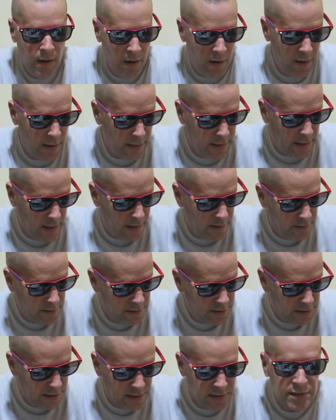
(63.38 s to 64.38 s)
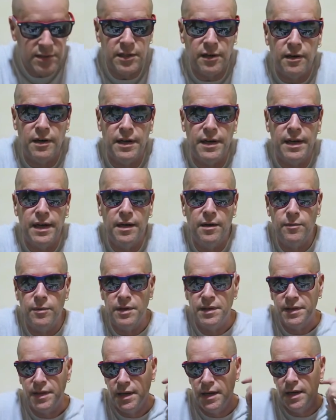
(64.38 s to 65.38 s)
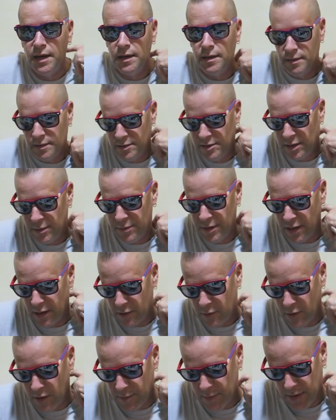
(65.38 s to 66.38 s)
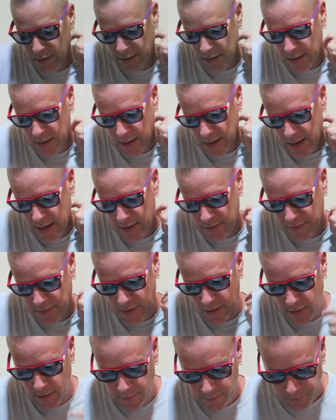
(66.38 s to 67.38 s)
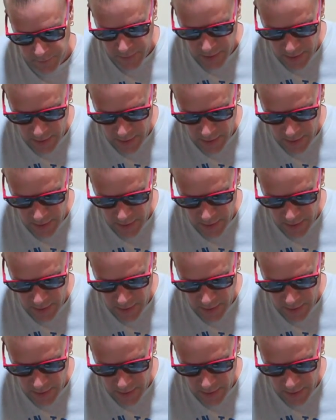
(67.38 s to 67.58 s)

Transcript: Alright guys, let's get started now with some of the equipment that I have here.